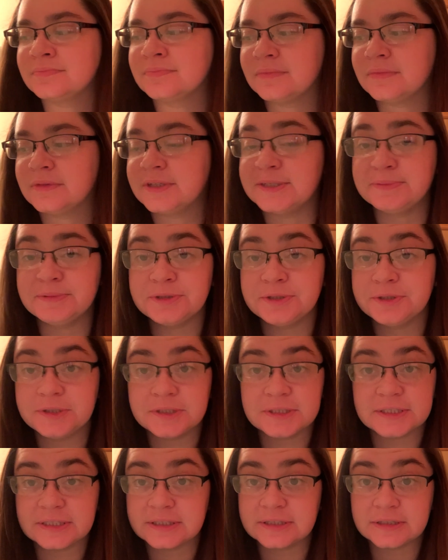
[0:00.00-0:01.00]
Temperature is
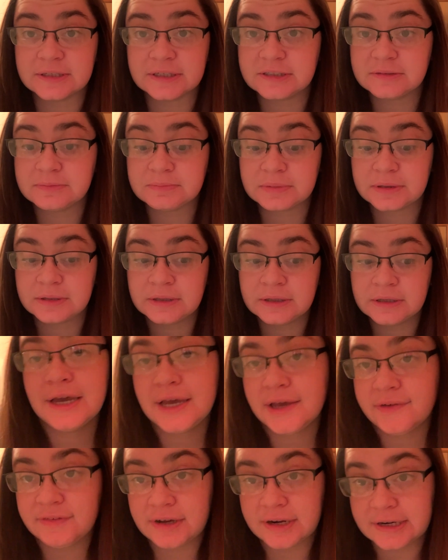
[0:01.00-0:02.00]
still up. I
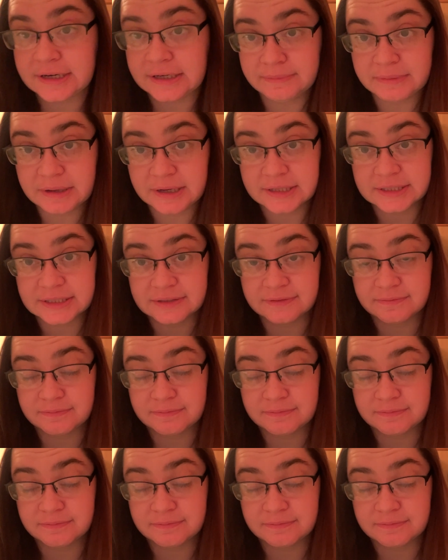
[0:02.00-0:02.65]
haven't gotten any